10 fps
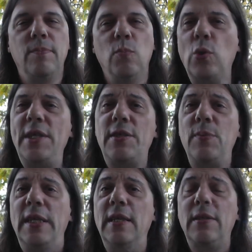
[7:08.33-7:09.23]
Woody
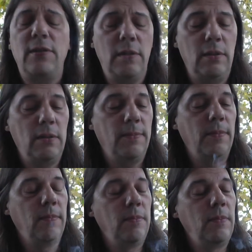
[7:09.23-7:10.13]
sweetness.
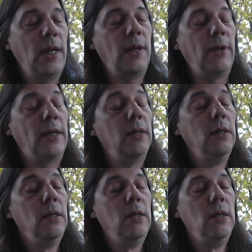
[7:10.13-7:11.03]
Anyway,
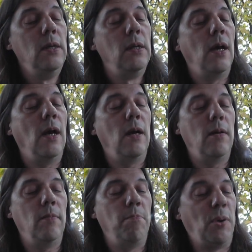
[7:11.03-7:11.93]

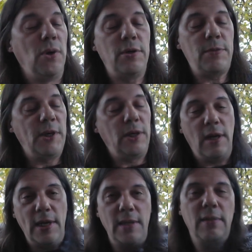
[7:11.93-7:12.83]
burn has been
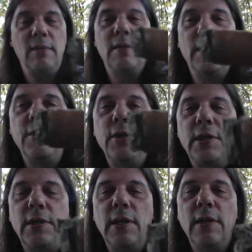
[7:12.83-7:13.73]
great, as you
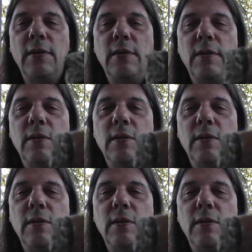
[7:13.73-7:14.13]
can tell.